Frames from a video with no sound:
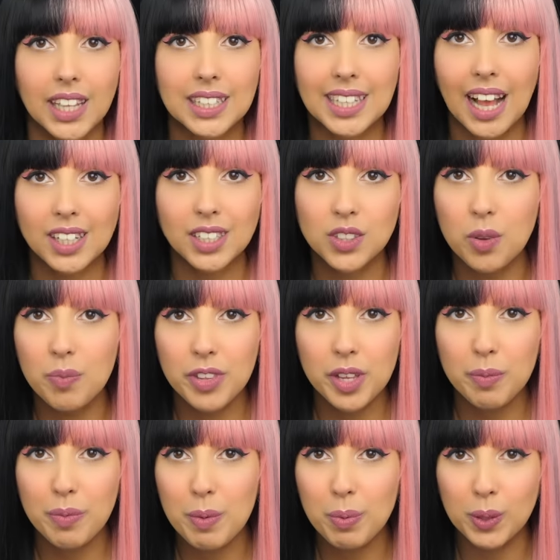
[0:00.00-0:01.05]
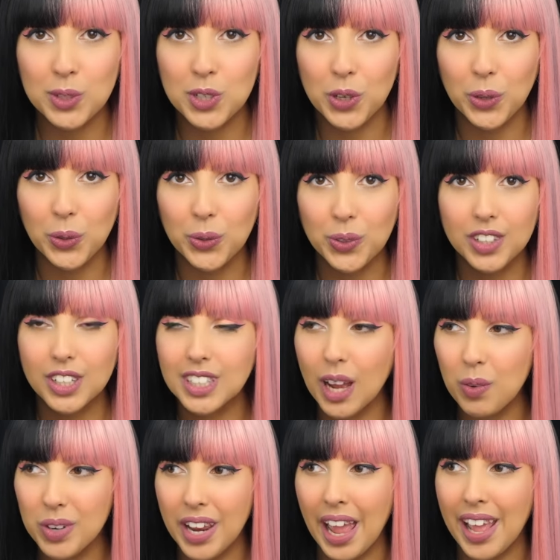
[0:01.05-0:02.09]
Is that something people do? Because
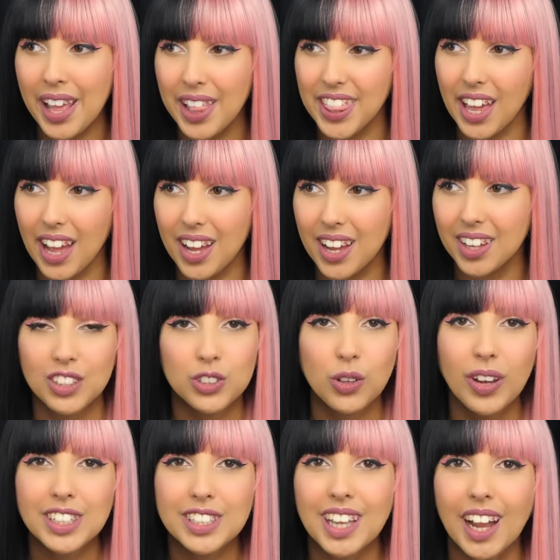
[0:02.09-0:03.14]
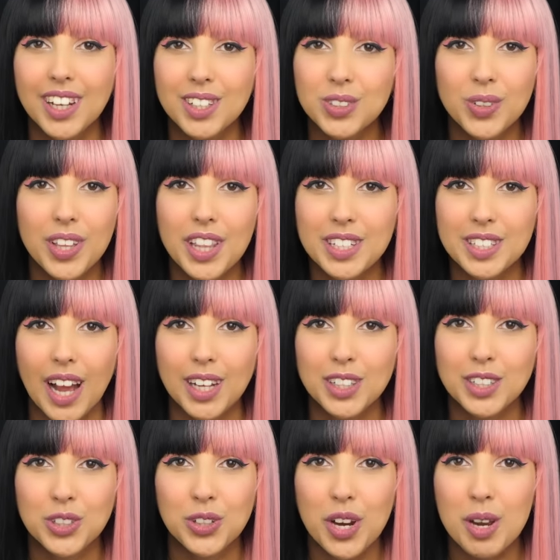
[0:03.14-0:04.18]
I would hate that. You're so excited to eat this
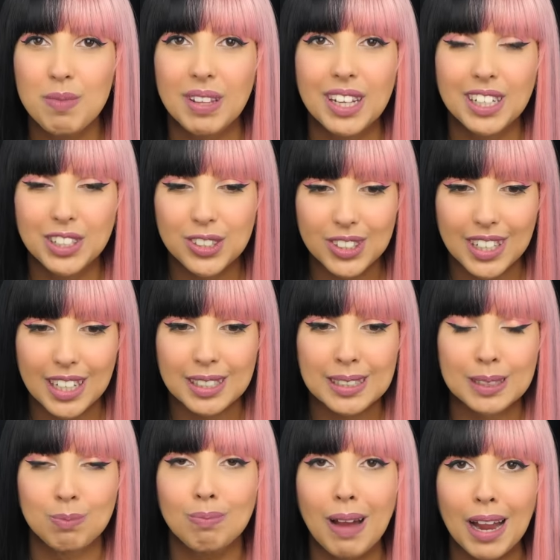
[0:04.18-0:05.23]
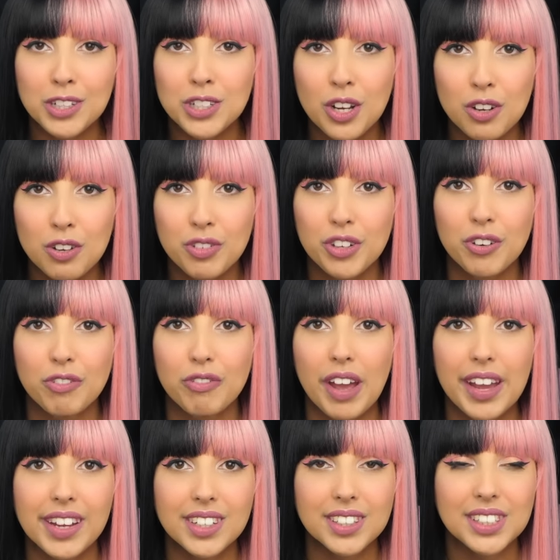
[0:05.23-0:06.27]
ice cream and then it just gets smashed over your
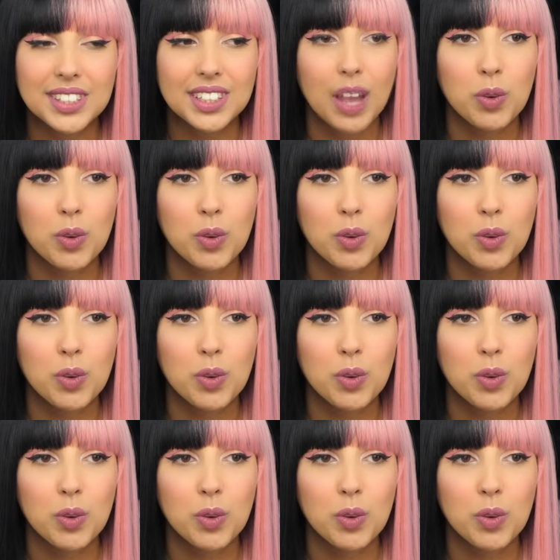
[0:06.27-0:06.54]
face.